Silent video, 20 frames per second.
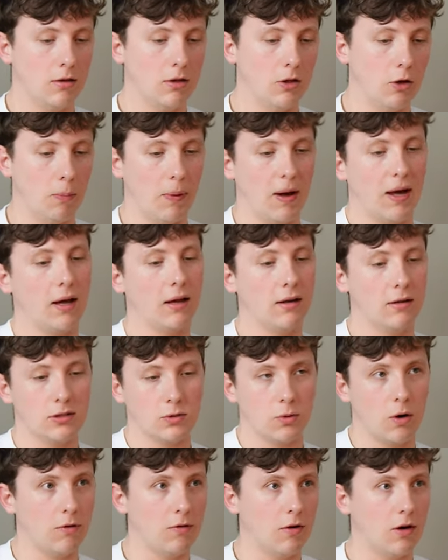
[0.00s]
You're paying
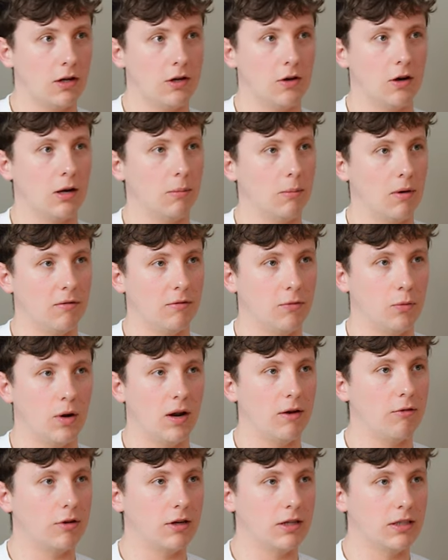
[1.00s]
$12.99 a month,
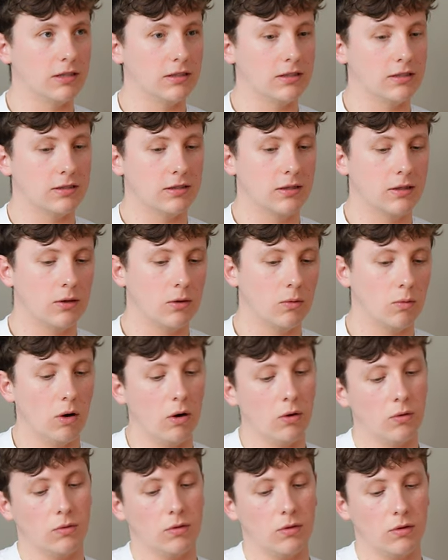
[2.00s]
whatever it is.
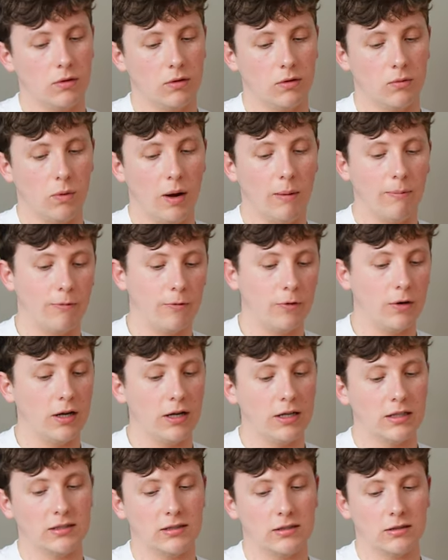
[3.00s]
Well,
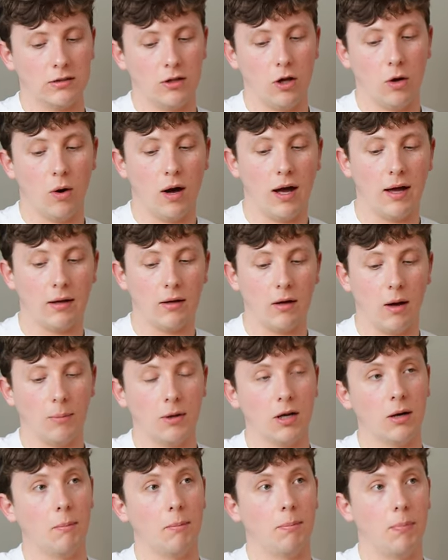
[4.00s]
Web3 is, no, I'm going
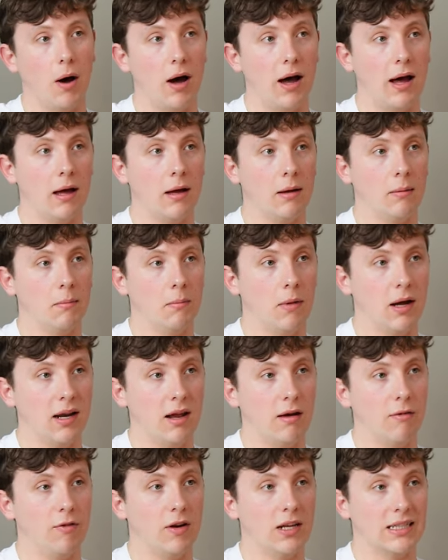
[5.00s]
to buy my
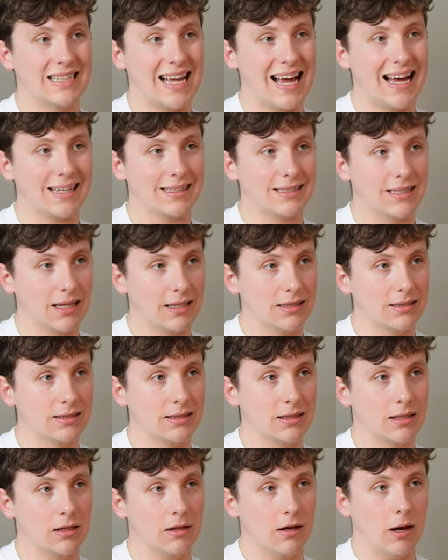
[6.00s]
Netflix access.
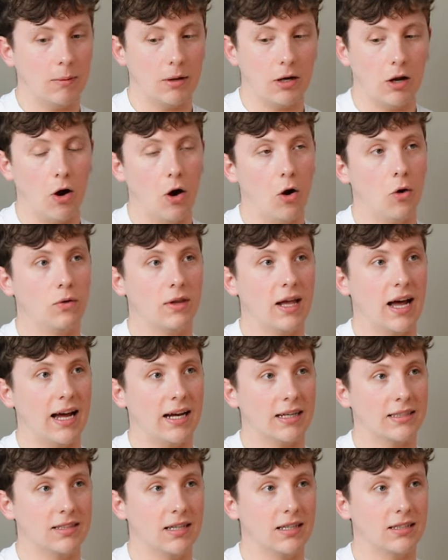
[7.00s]
I'm going to own that
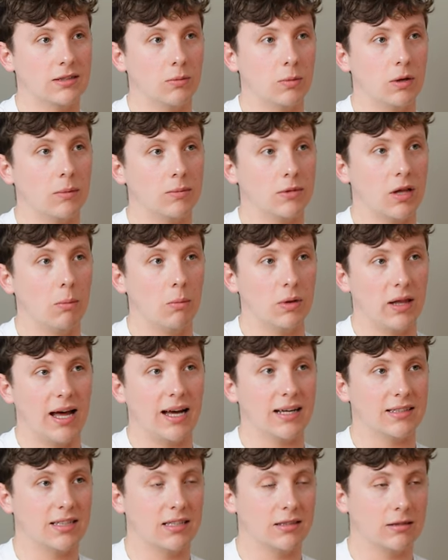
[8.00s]
access. And when I'm done with that
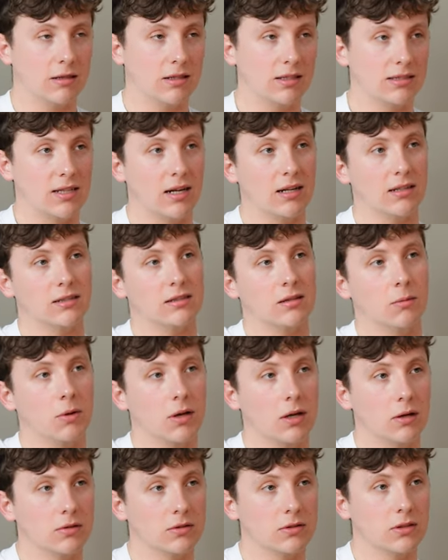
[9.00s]
access, I'm going to sell it to
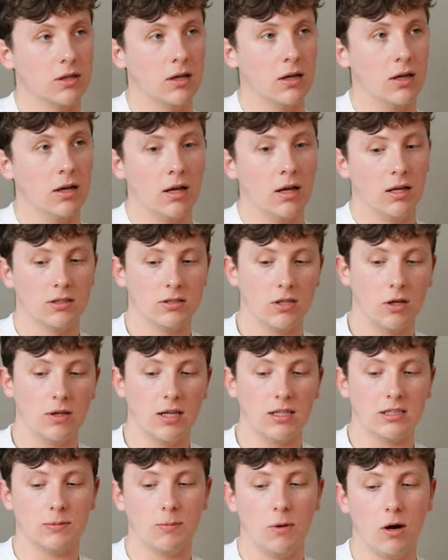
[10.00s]
someone else. So
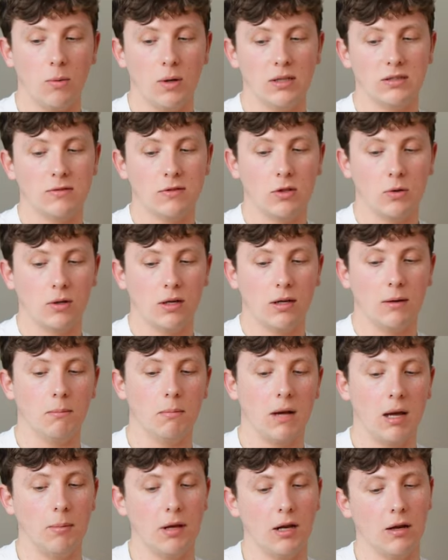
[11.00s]
there's smart ways of doing it.
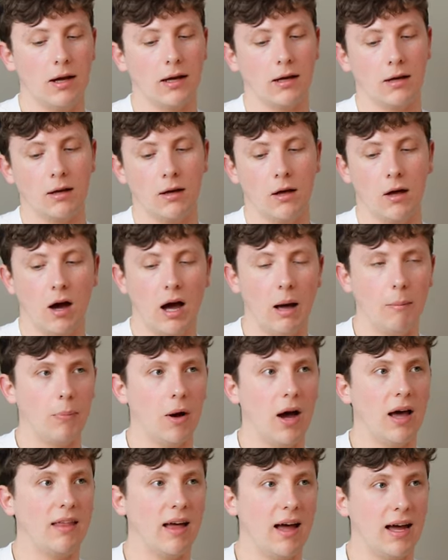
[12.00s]
Maybe like I
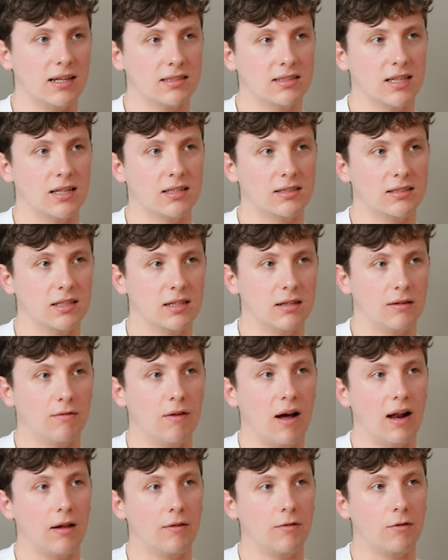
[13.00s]
buy that access, it's
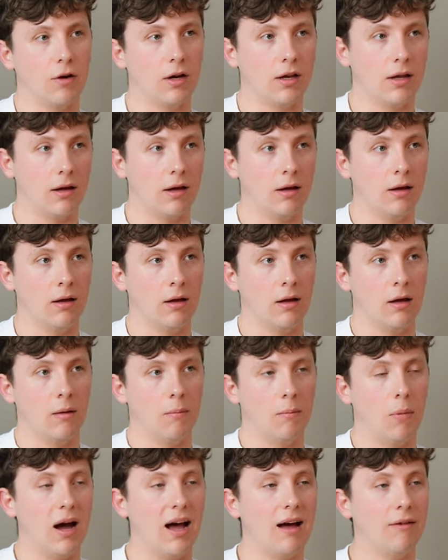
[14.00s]
valid for a year,
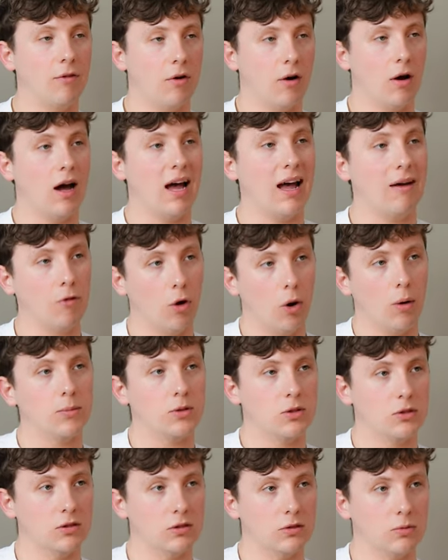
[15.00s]
but I have
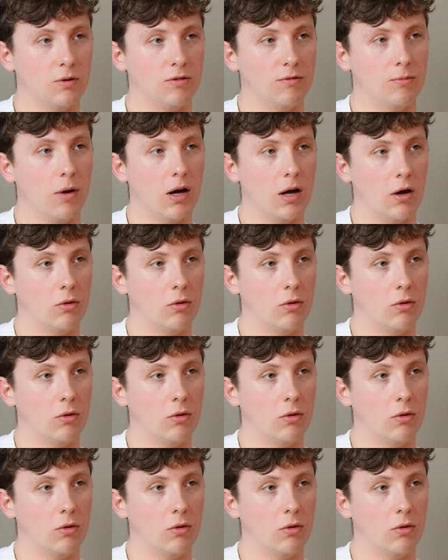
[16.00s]
options with my